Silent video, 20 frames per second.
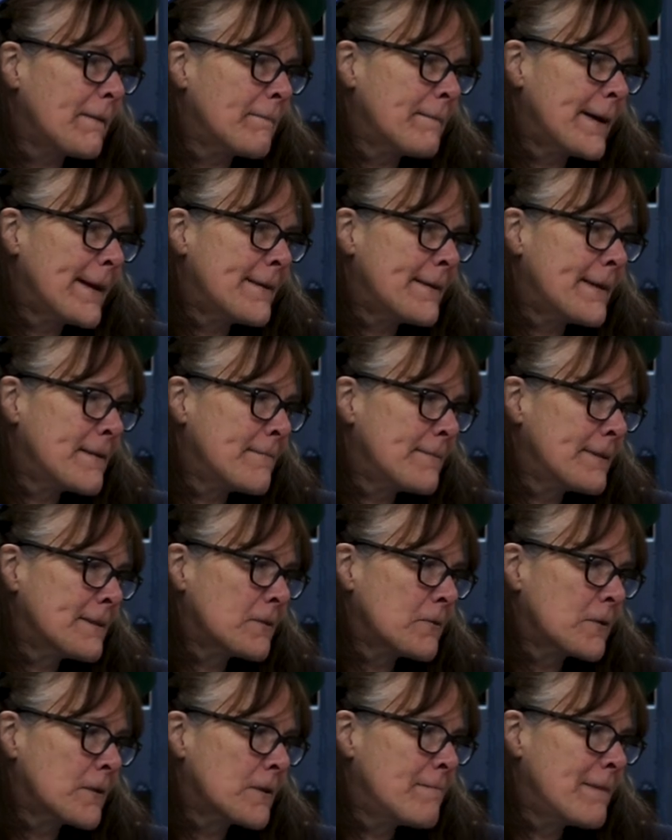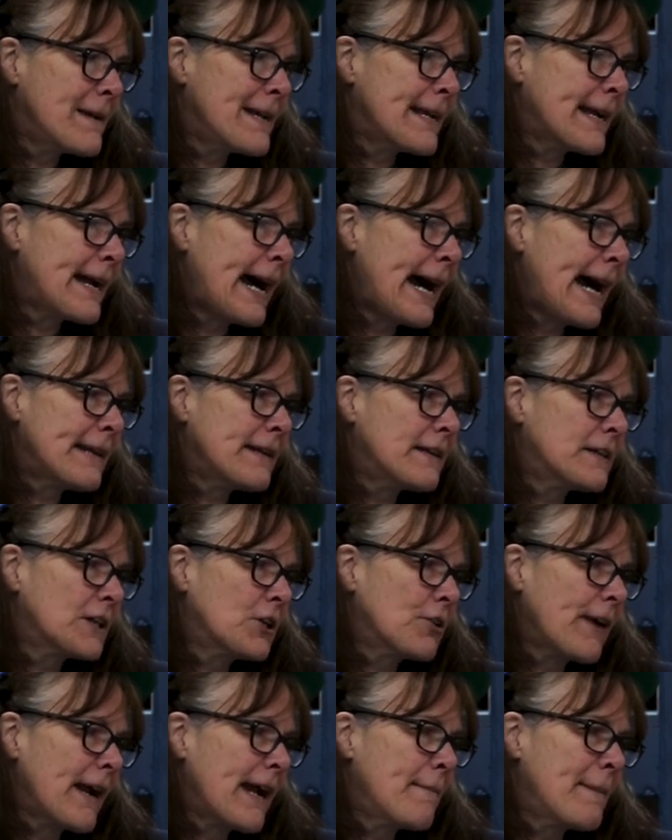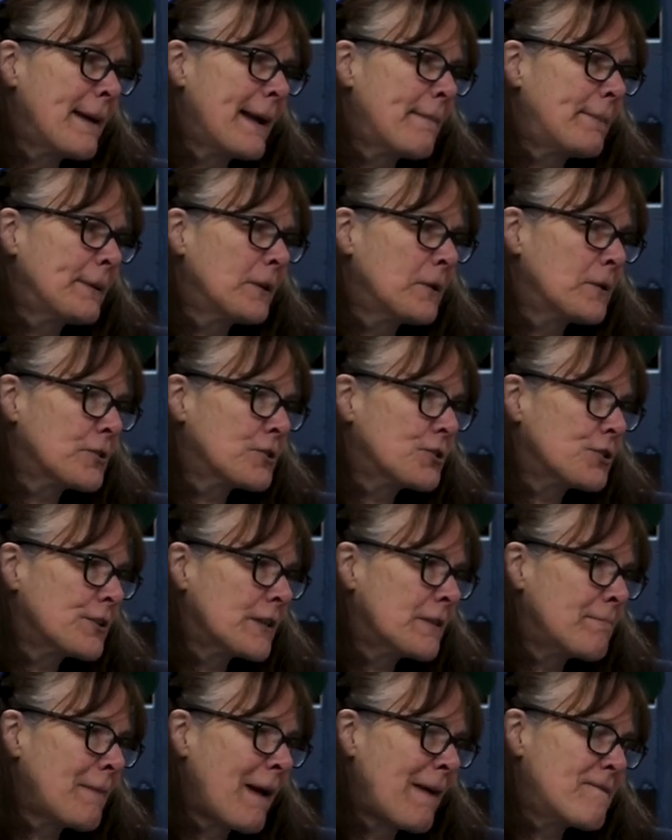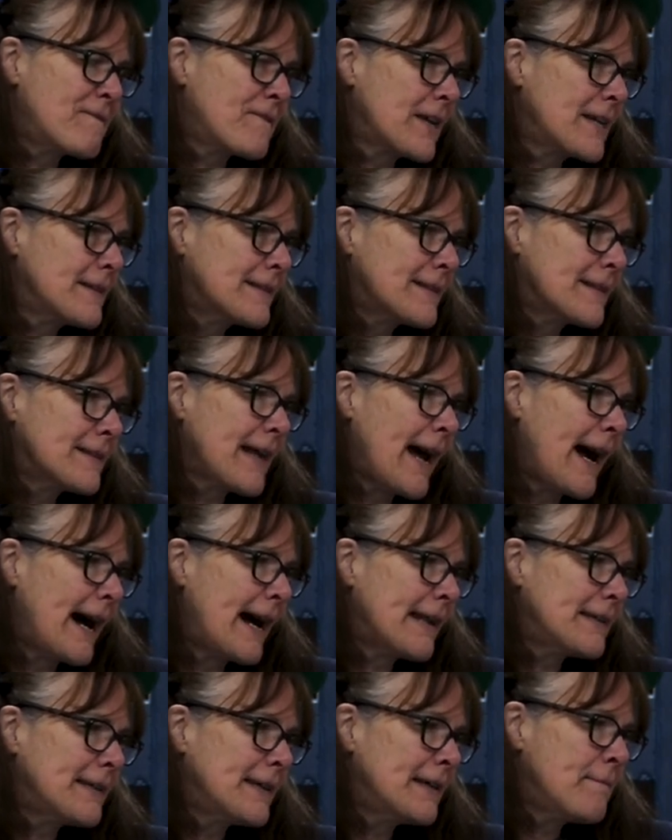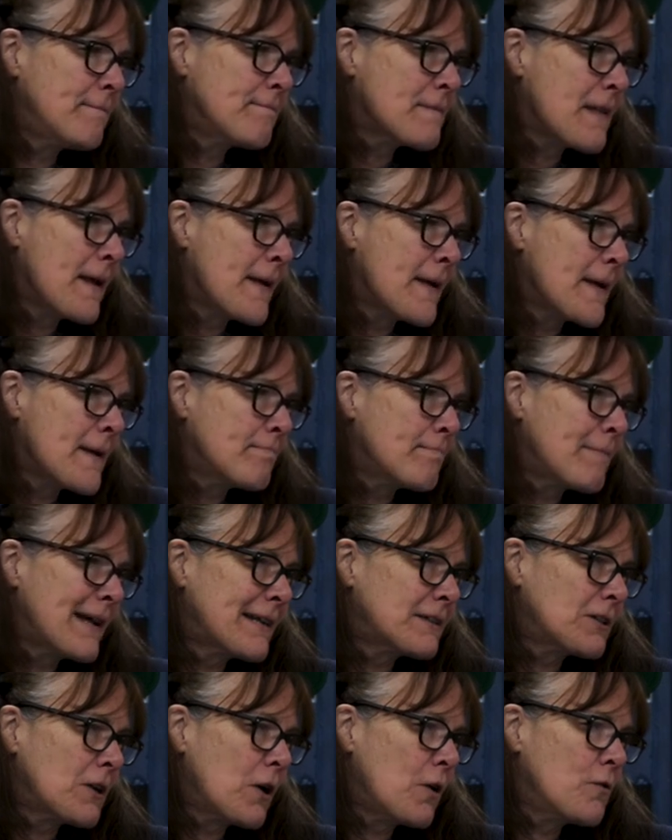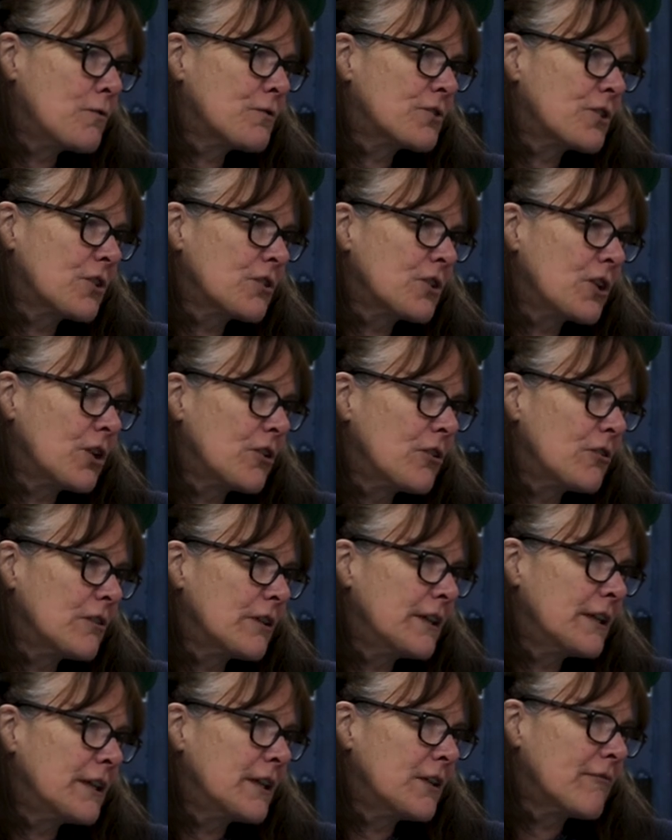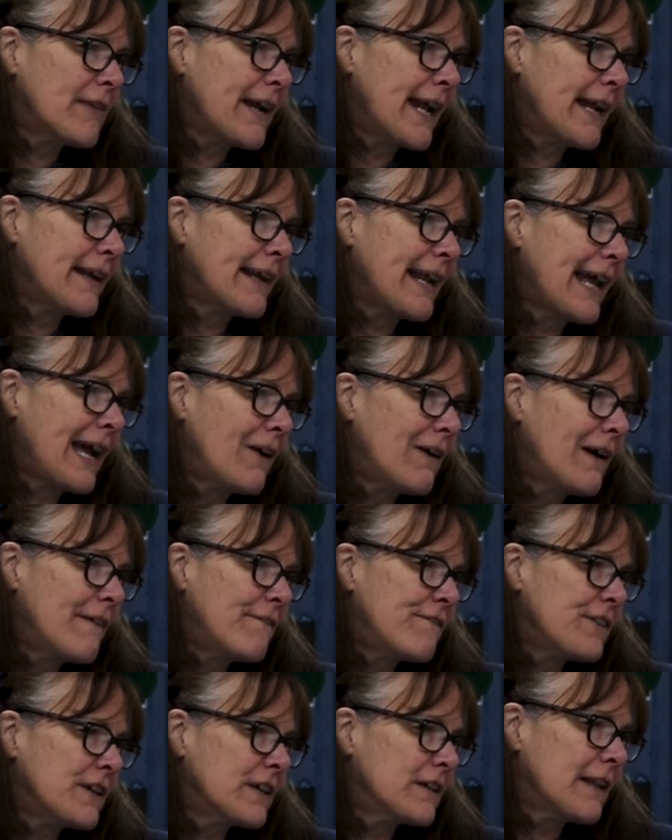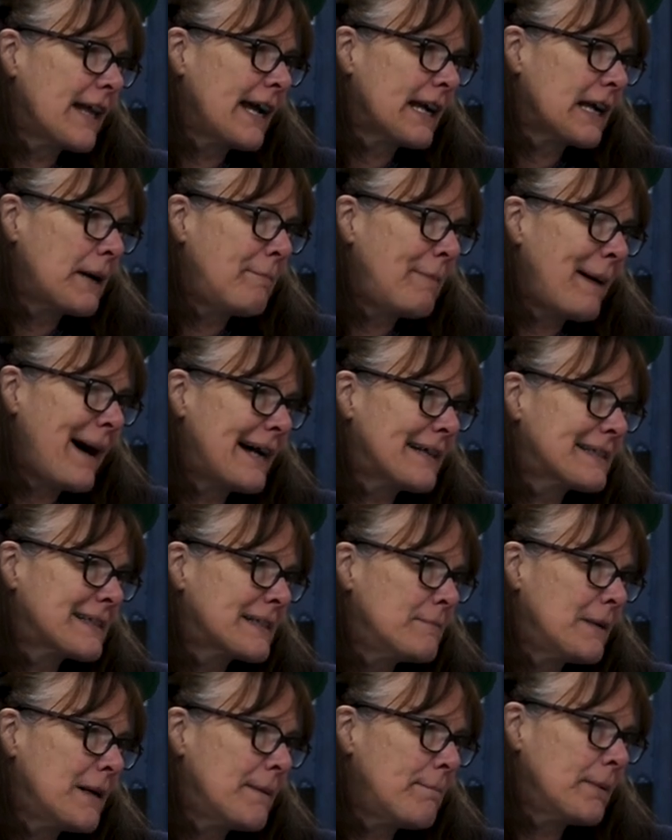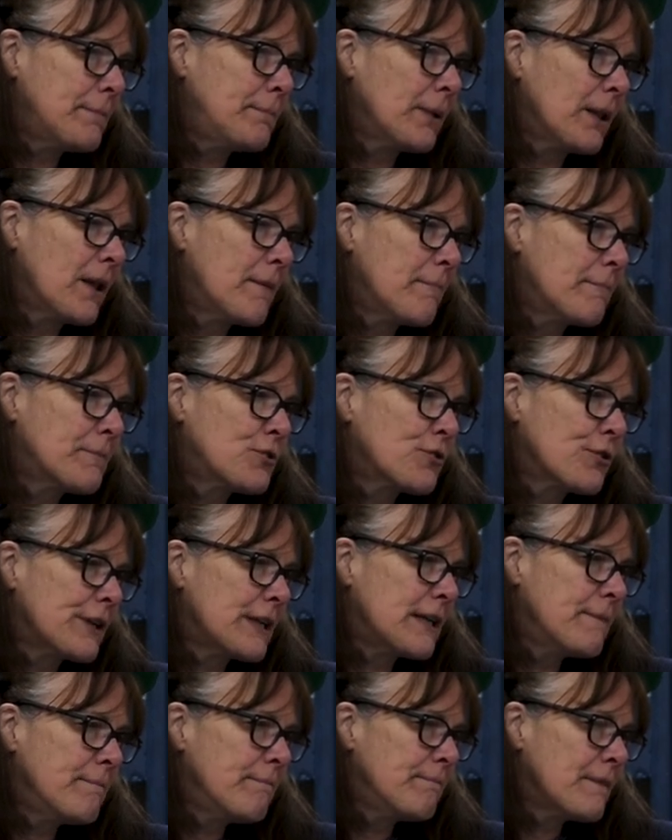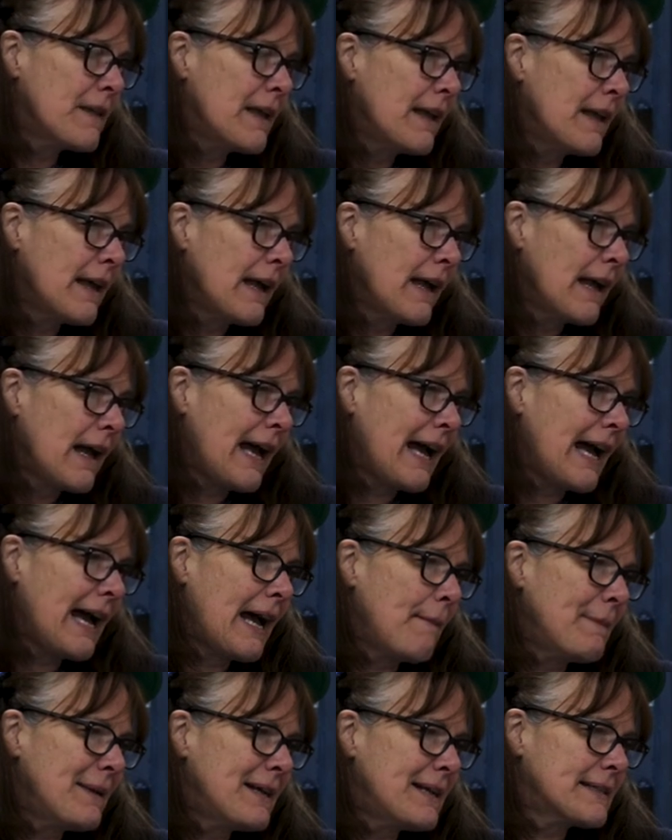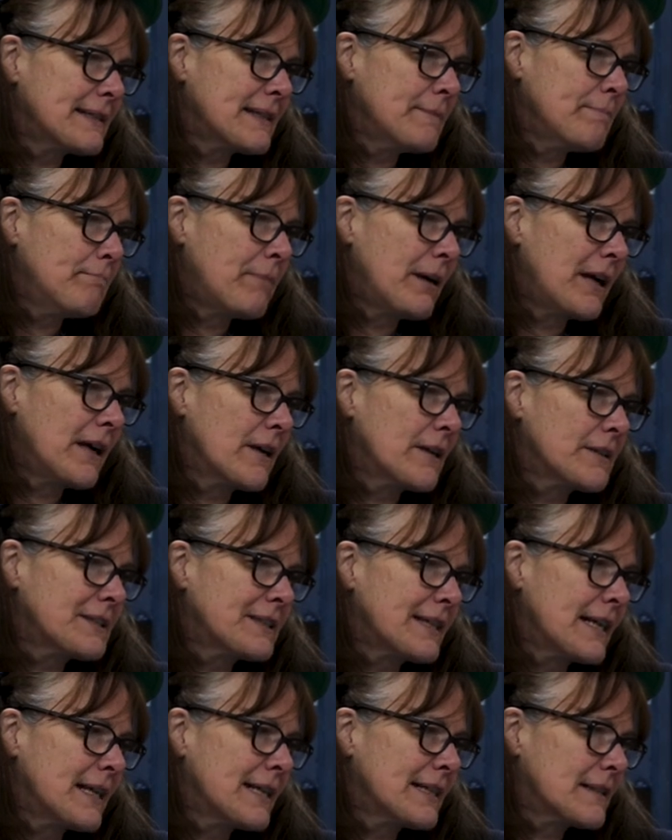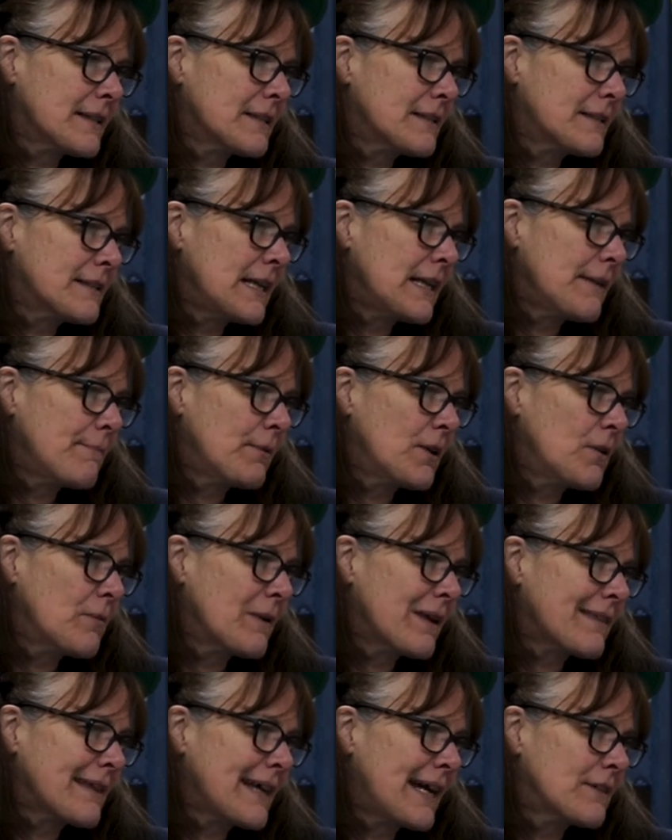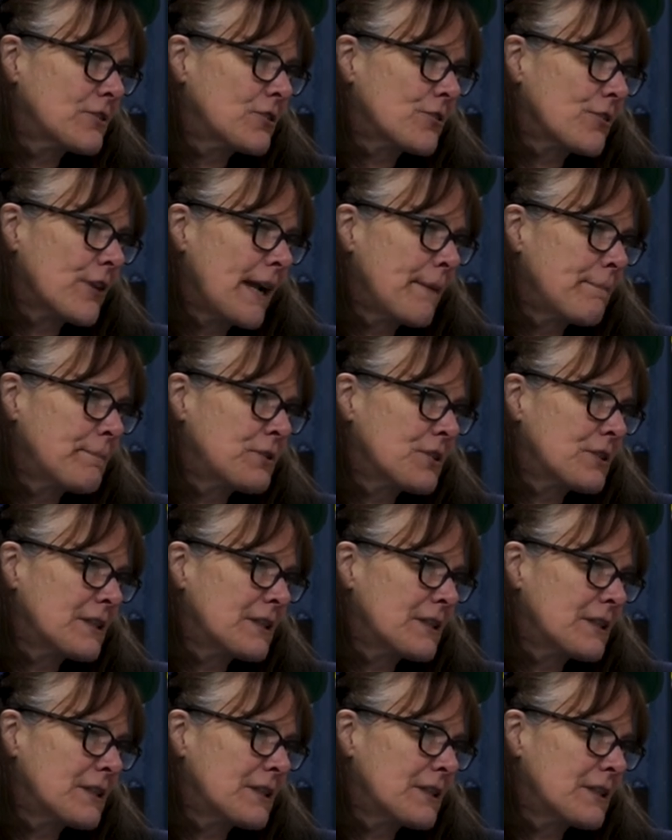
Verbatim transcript: My name is Ora Mae Cotton, in a crabapple orchard and my face is hot. My toes are curling and right now I feel like a possum up a plum tree. I'm as embarrassed as a zebra without stripes.